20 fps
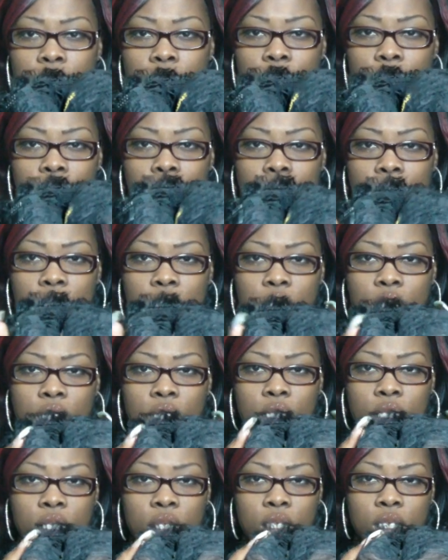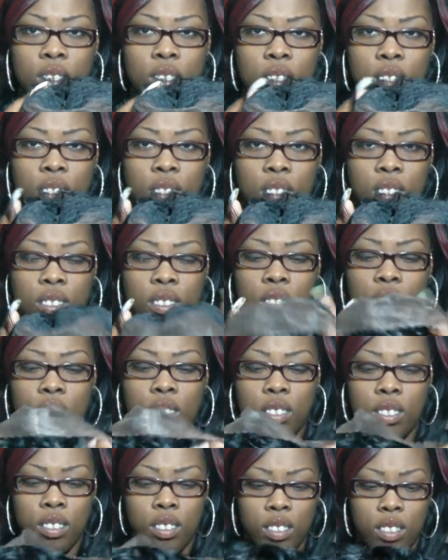
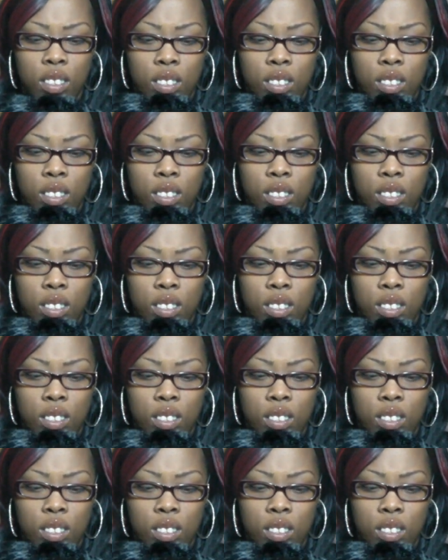Nobody speaks.